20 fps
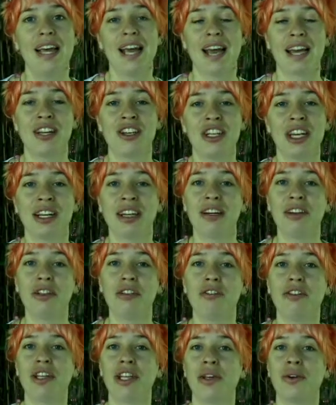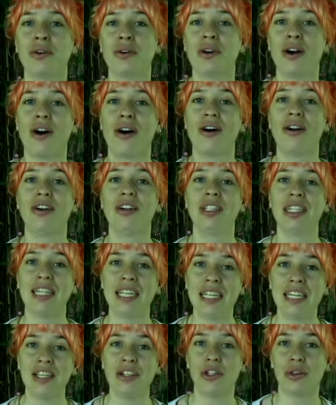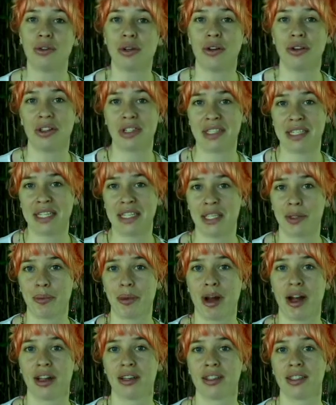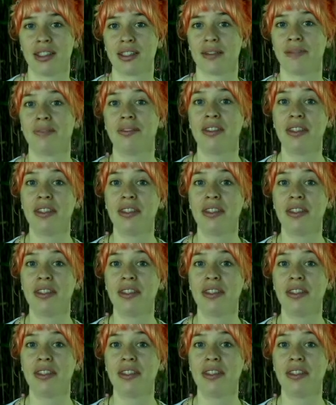and check out a video called Intro to Sit Spots.